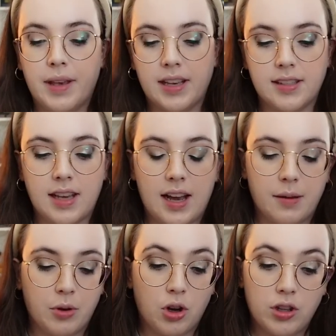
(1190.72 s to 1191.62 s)
because
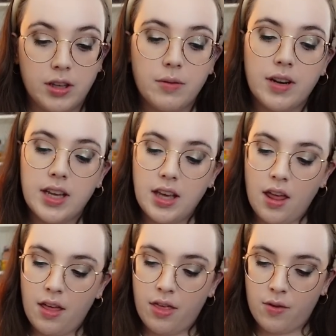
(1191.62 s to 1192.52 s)
I'm currently reading
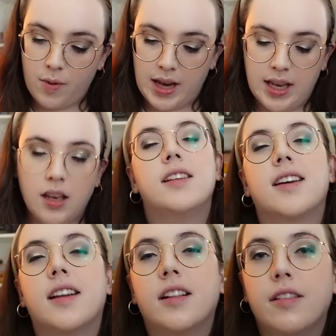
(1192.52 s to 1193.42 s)
3,
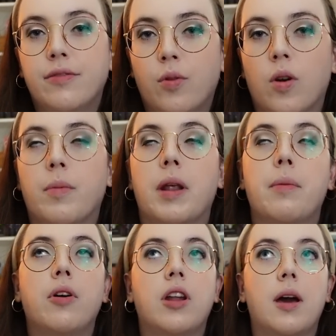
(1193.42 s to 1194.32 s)
technically 4, but I
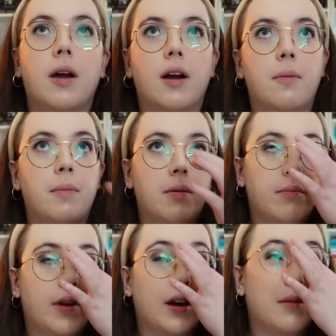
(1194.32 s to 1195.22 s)
put a
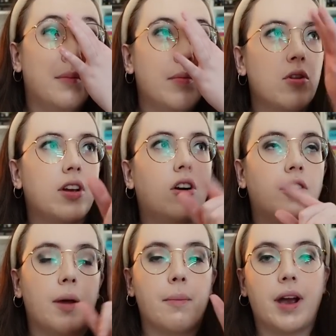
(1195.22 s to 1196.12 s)
Memory Called
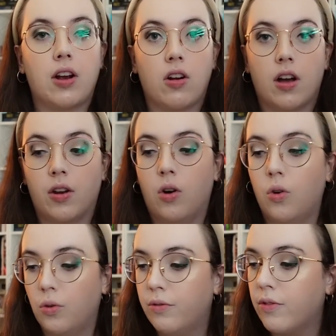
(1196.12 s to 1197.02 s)
Empire on
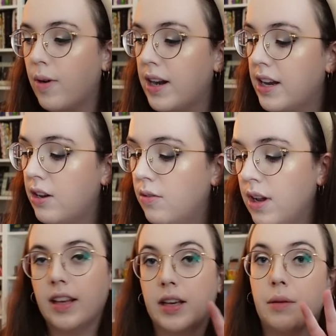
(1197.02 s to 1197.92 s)
hold for right now,
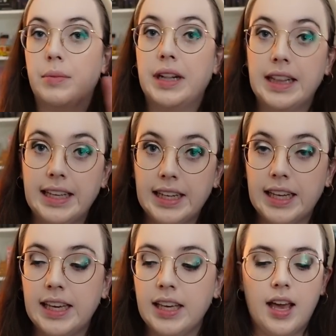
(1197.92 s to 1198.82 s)
like
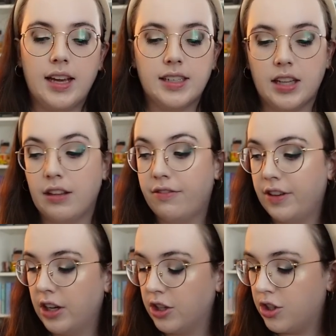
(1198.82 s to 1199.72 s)
completely, until I
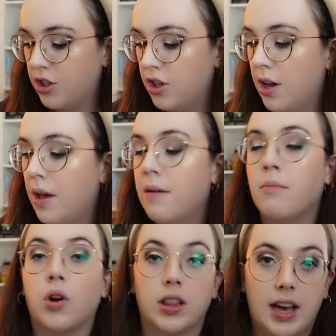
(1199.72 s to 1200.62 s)
finish
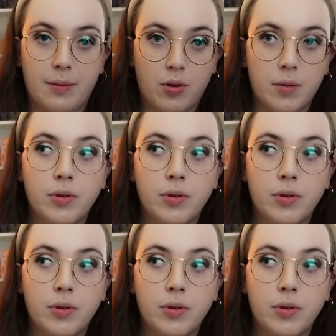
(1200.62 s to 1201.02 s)
more library